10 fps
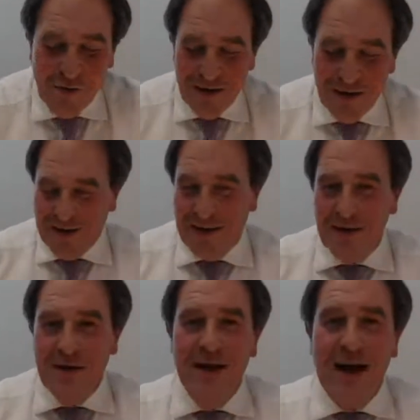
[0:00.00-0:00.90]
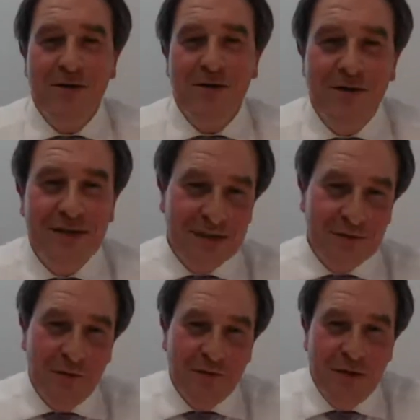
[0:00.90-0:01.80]
well, look, I, I'm conscious
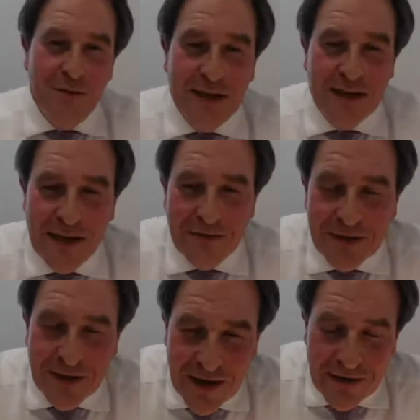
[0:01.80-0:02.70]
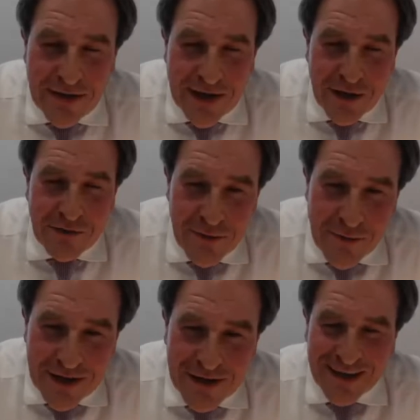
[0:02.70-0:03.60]
we've got a minute left. Can I thank you very
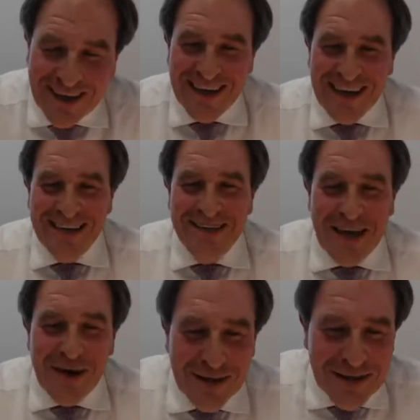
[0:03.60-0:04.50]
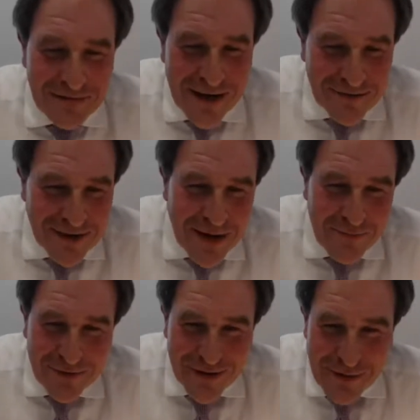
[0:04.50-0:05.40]
much? as the only surviving
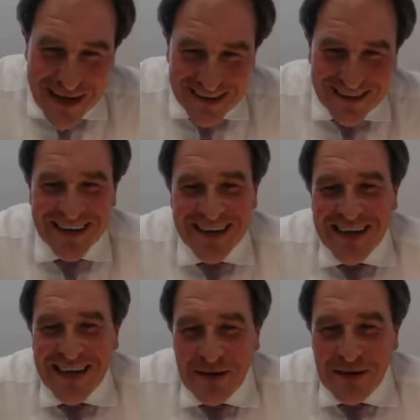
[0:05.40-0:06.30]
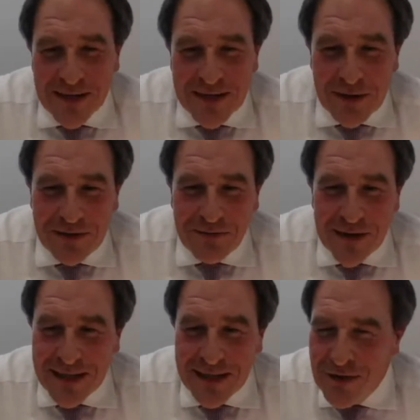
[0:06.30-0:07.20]
member of the panel. Uh, it's been a
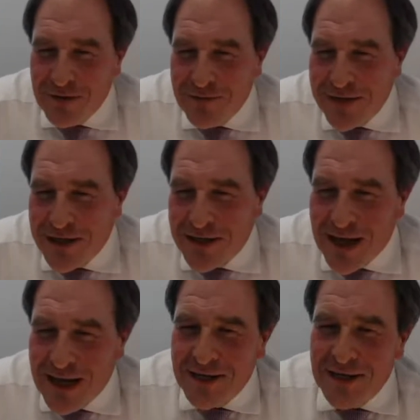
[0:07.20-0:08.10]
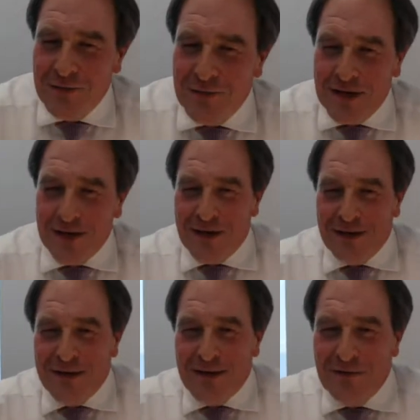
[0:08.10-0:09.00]
fascinating conversation. Angela, as well, could I
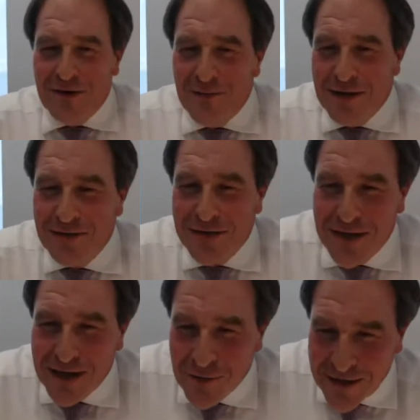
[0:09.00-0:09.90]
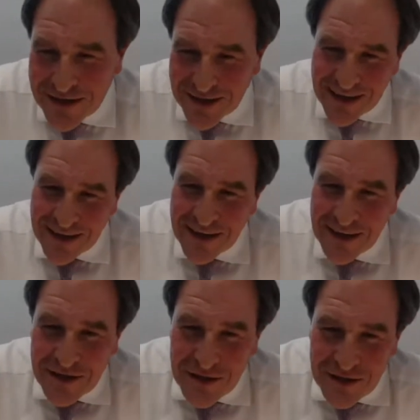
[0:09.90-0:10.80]
thank you very much for staying with us
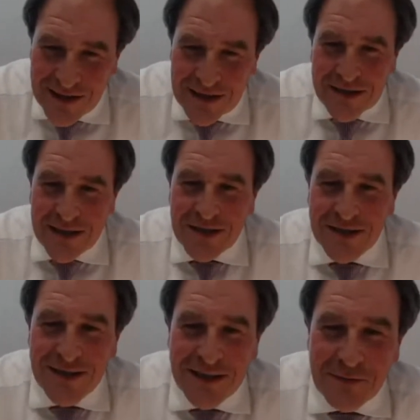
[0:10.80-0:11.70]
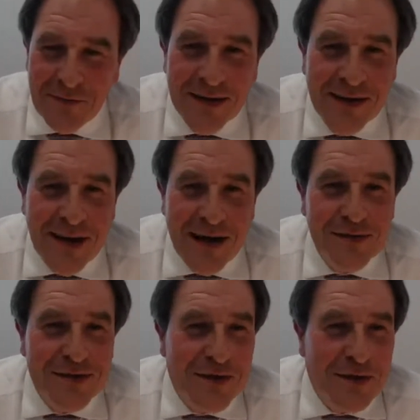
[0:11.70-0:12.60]
during this session? Um, I'm
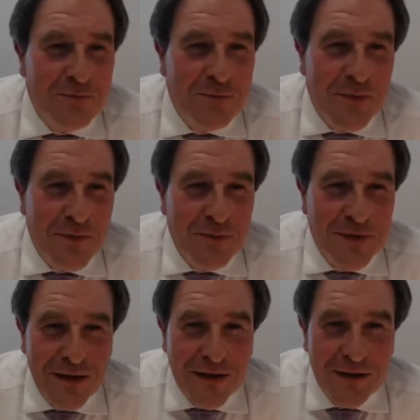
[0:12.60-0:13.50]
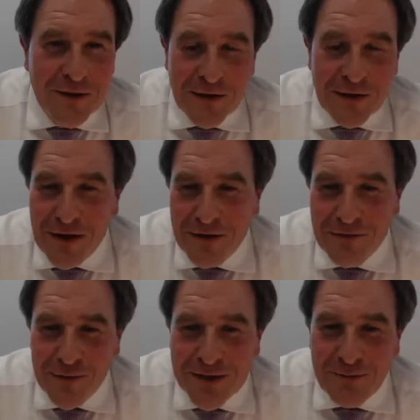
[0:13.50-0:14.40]
sorry the other the, the, other
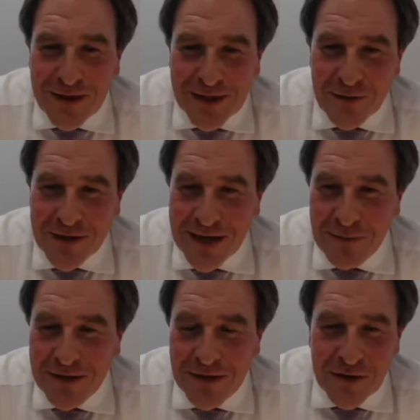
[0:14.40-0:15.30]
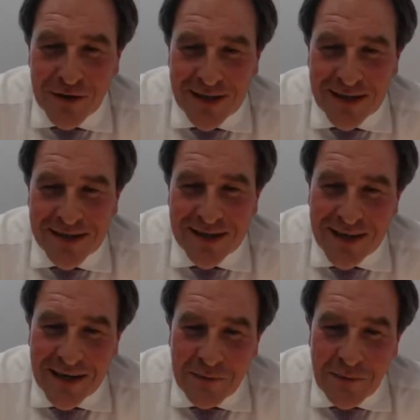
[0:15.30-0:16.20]
four speakers weren't able to join us,
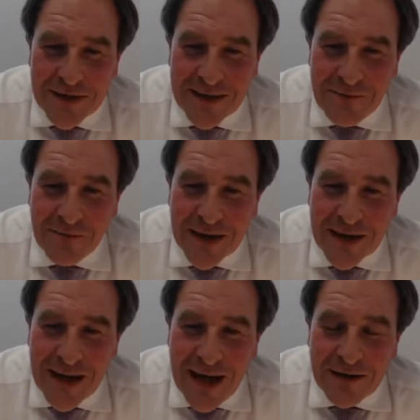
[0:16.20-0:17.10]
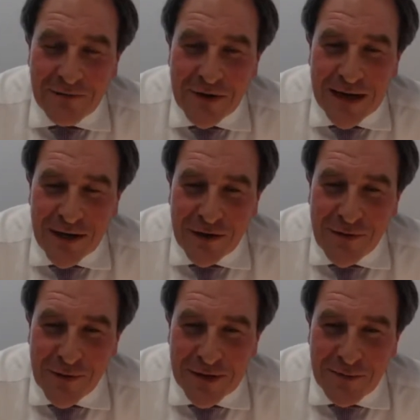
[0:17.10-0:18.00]
but um, I really look
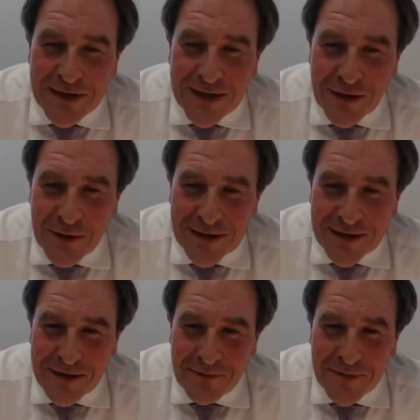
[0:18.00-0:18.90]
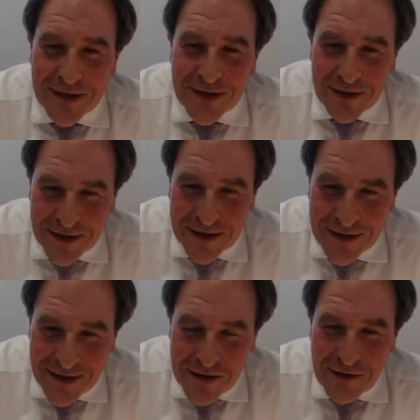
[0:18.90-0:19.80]
forward to meeting you at um, at other
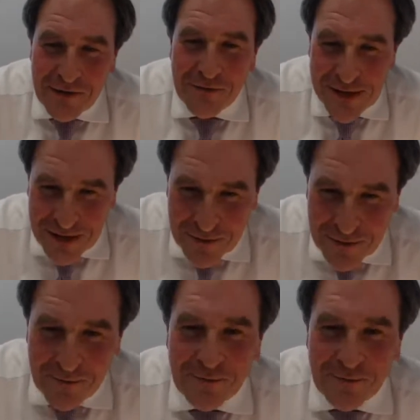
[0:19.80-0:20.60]
physical we'll,